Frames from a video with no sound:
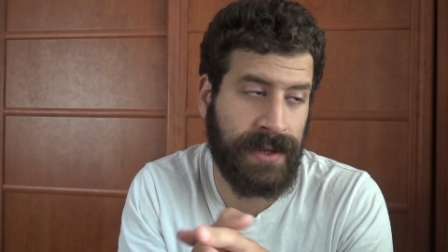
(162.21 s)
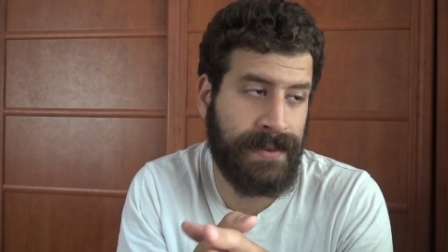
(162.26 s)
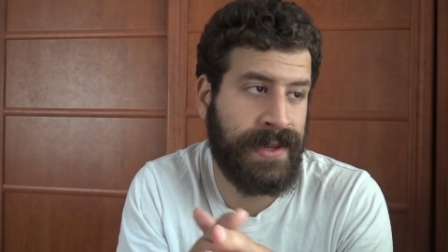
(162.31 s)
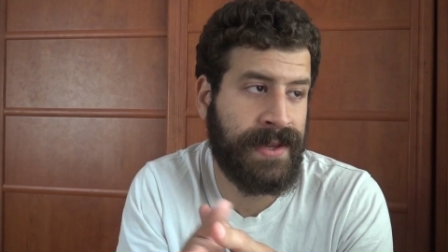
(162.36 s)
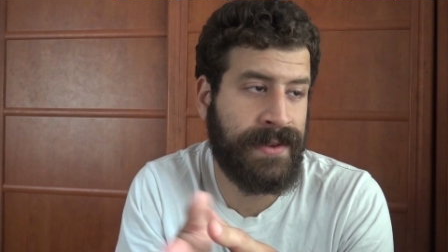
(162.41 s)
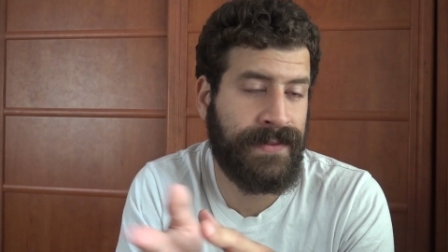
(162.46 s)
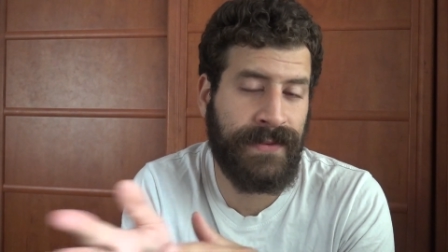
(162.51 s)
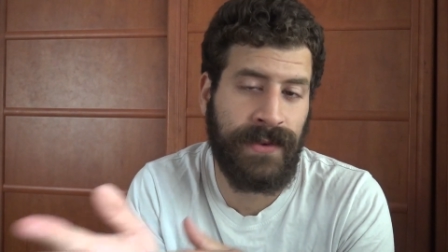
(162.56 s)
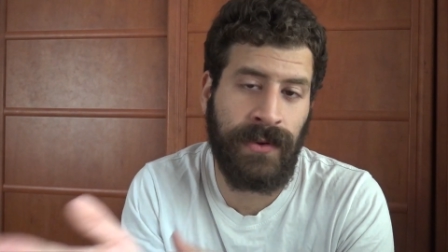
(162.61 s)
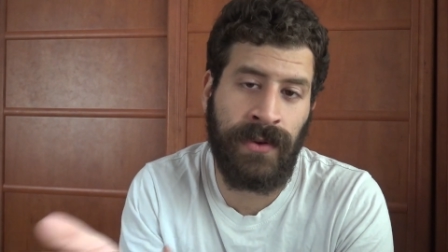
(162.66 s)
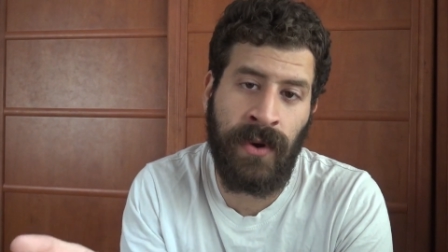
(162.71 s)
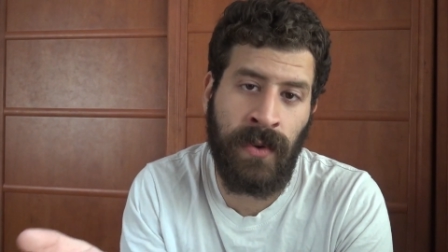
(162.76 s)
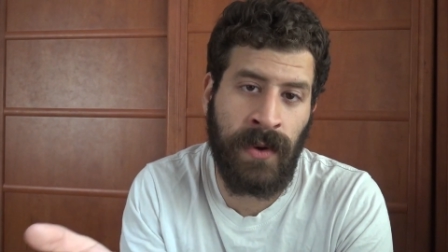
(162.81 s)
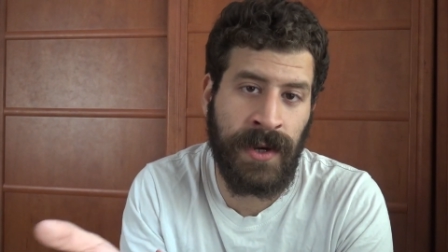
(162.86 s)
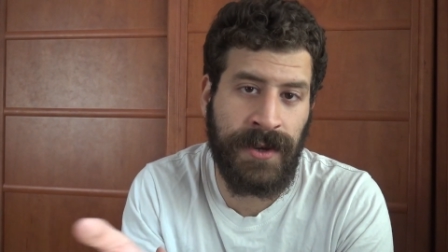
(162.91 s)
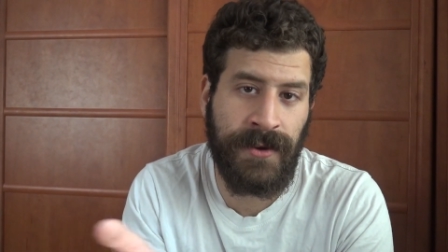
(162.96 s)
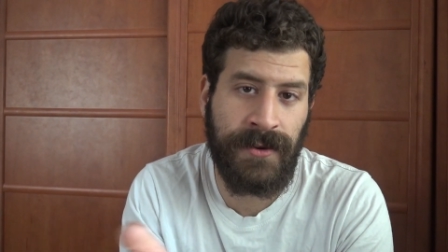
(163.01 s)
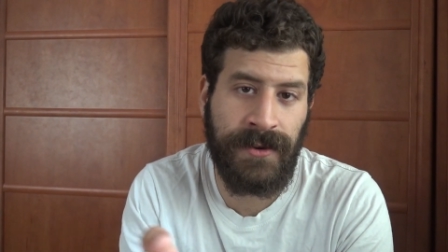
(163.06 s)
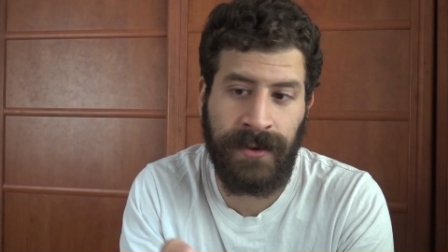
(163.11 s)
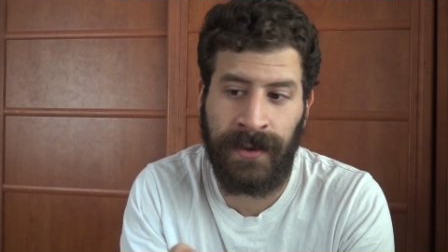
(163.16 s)
I mean, if you know
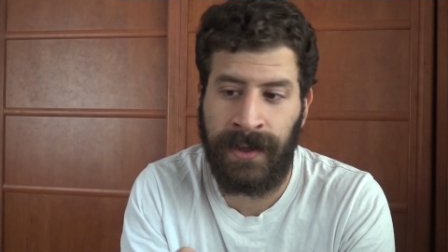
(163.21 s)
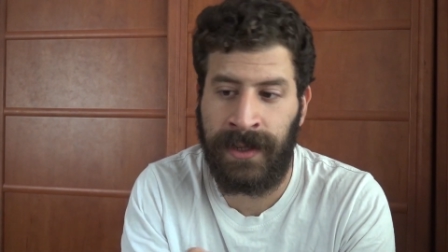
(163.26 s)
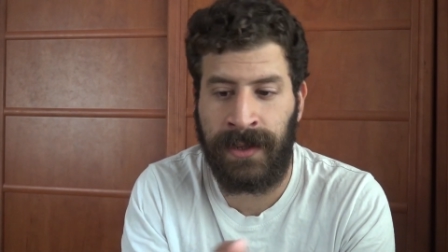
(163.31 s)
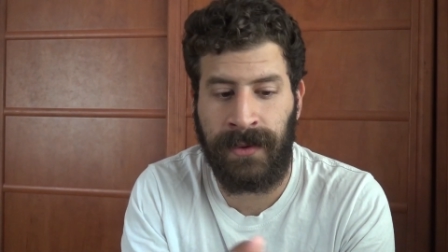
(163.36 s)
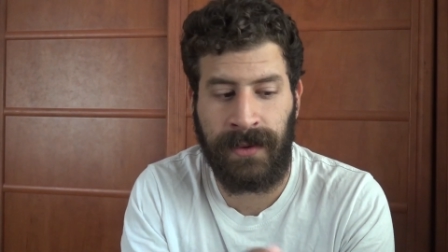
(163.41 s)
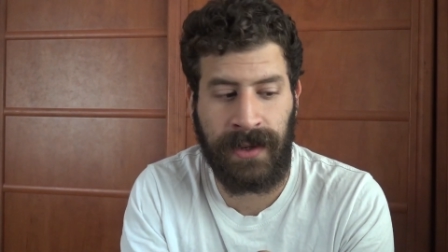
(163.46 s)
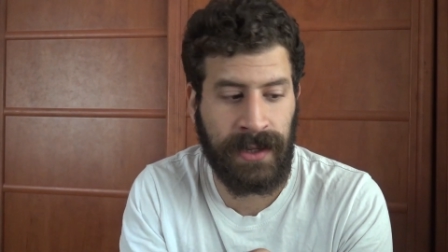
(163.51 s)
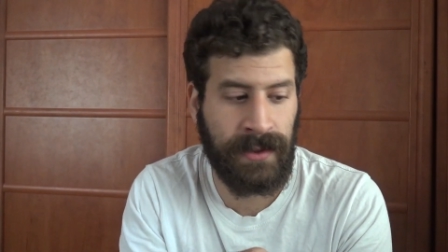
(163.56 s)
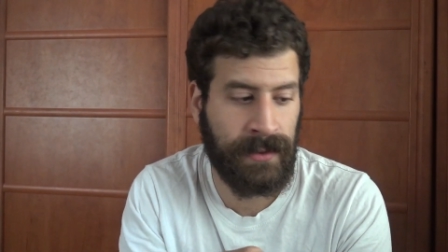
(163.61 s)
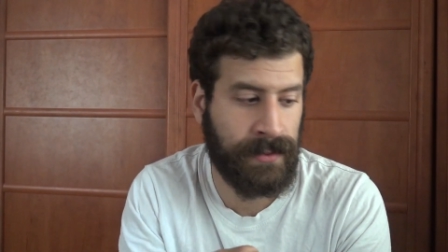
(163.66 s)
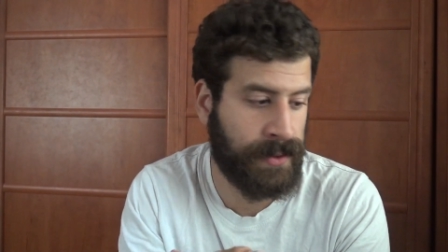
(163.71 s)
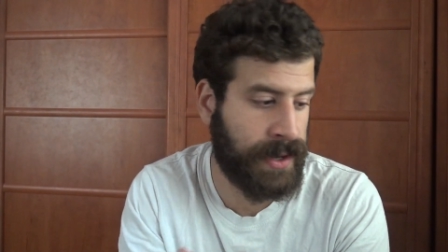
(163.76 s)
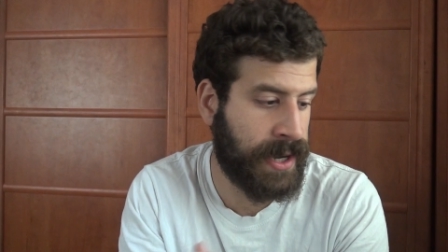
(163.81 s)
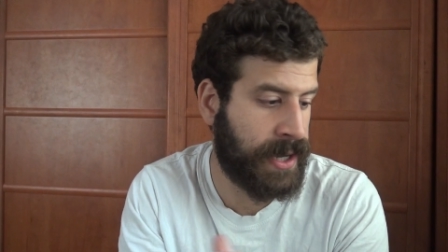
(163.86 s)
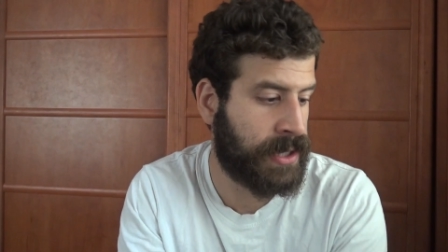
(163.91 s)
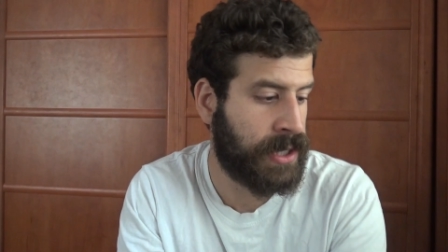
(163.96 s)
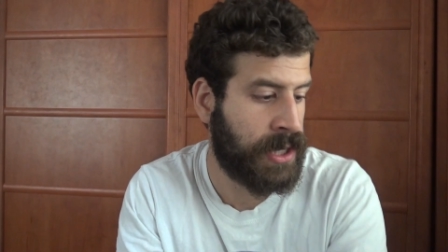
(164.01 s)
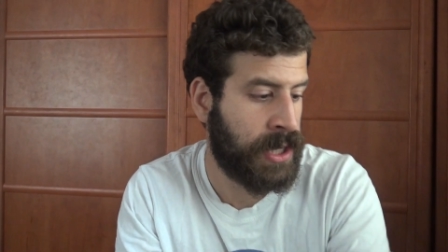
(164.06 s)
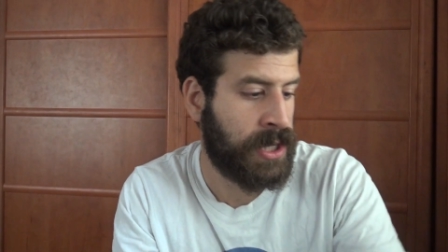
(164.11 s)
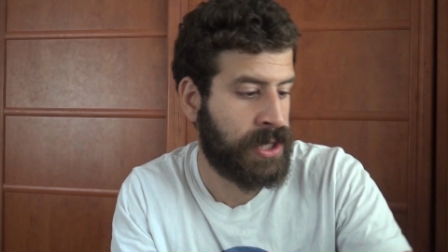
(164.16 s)
what you're doing, you can
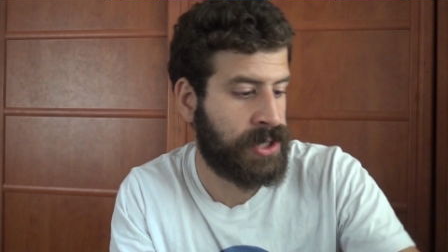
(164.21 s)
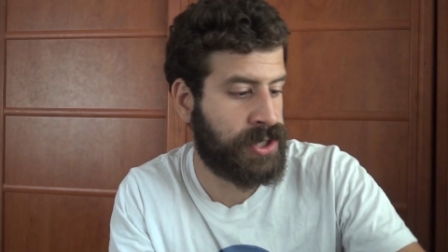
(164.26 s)
create,